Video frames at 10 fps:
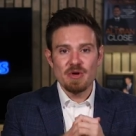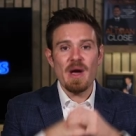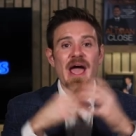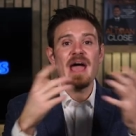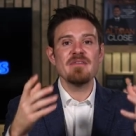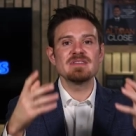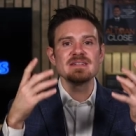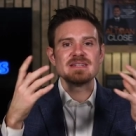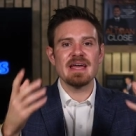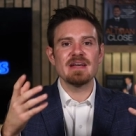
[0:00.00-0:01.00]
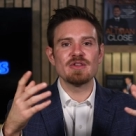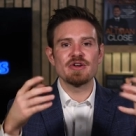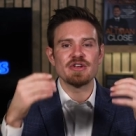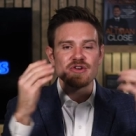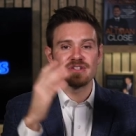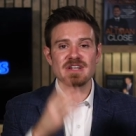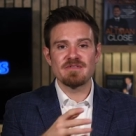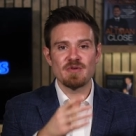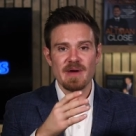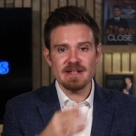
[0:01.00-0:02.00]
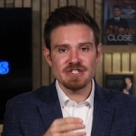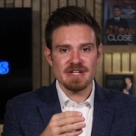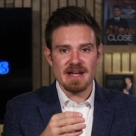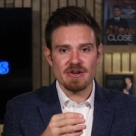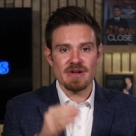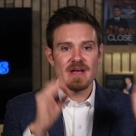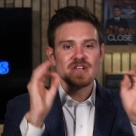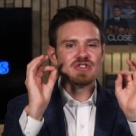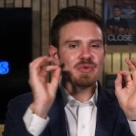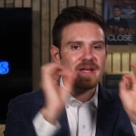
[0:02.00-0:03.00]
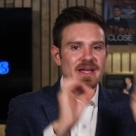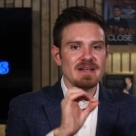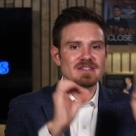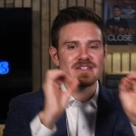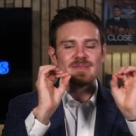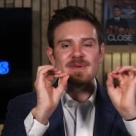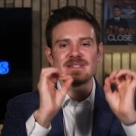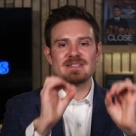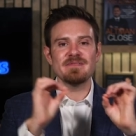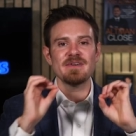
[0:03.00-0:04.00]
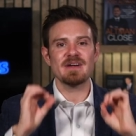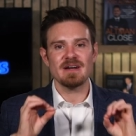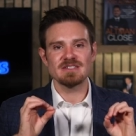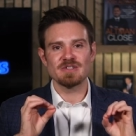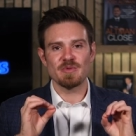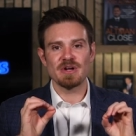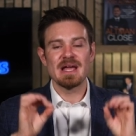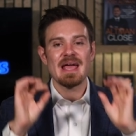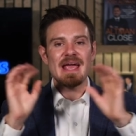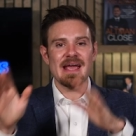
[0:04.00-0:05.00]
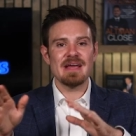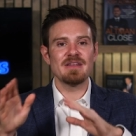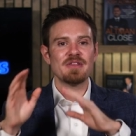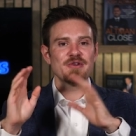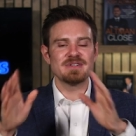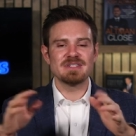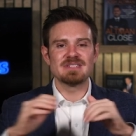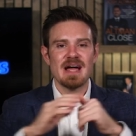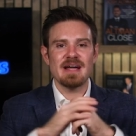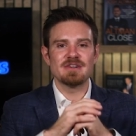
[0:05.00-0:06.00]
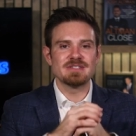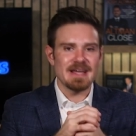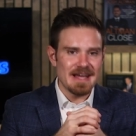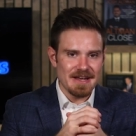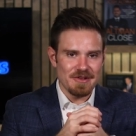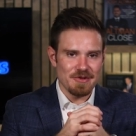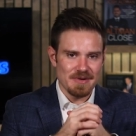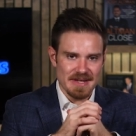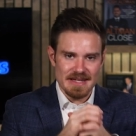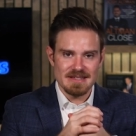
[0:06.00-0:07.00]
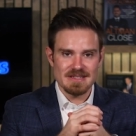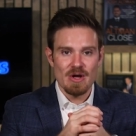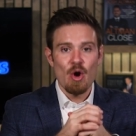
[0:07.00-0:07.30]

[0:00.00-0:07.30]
You have to tailor your differentiator to each specific customer and their desires and their needs.